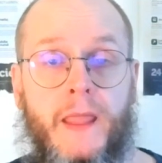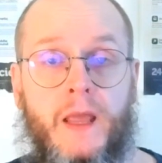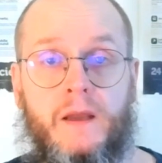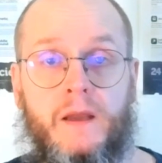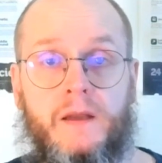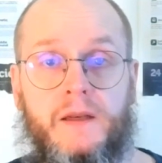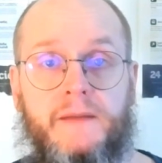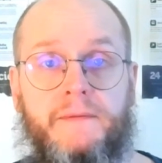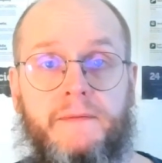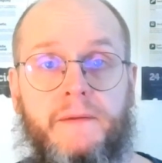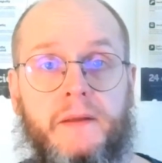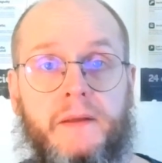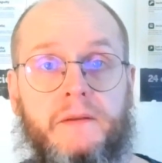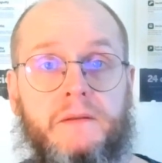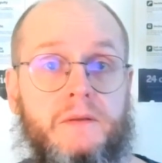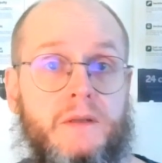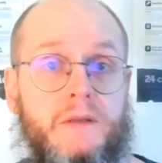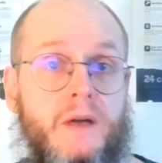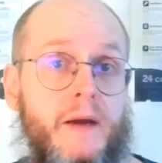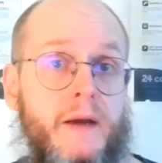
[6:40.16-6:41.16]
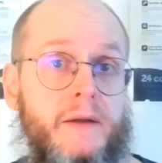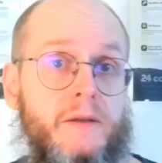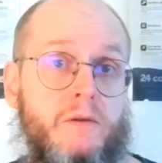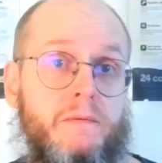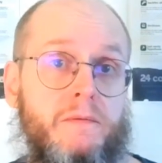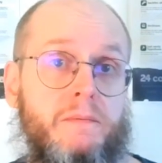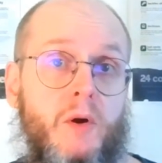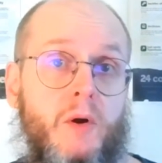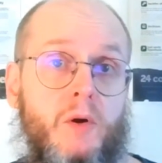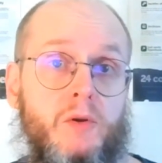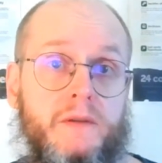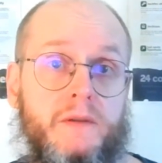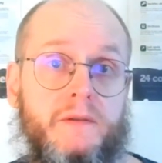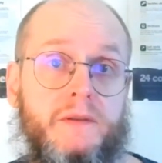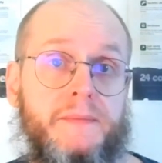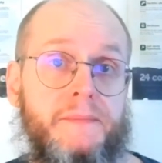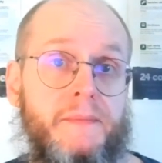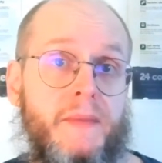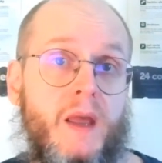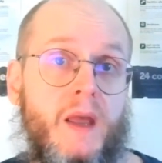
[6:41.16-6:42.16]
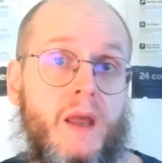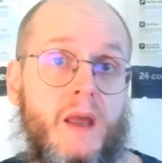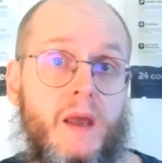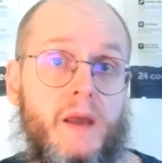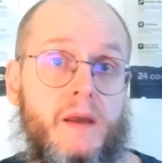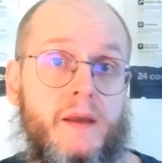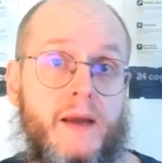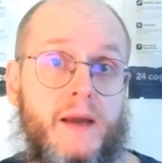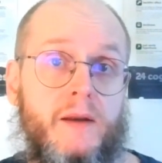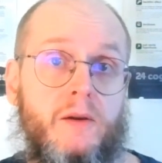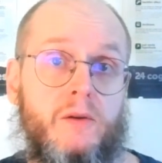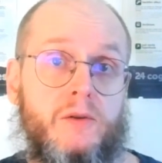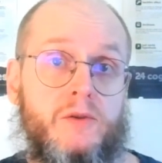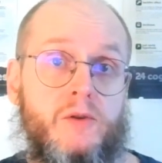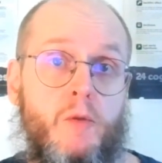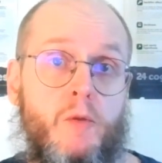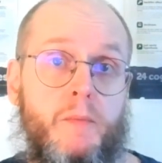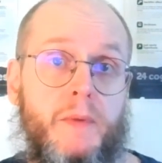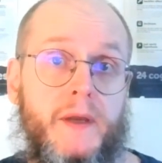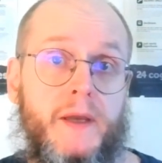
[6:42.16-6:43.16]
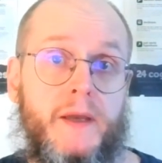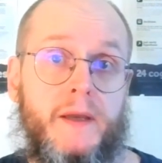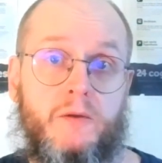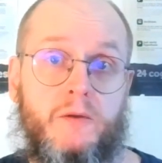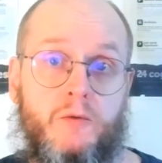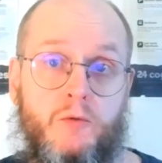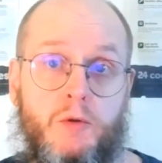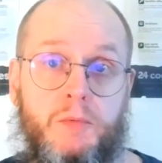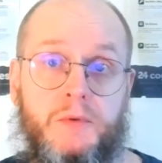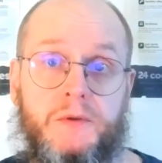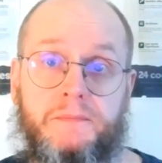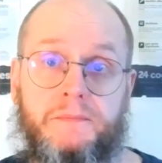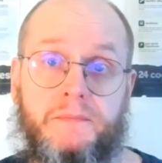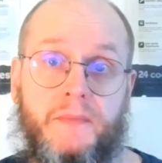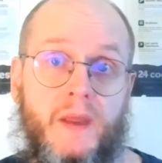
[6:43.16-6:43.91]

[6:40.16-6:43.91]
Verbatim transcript: Different kinds of motives can also be grouped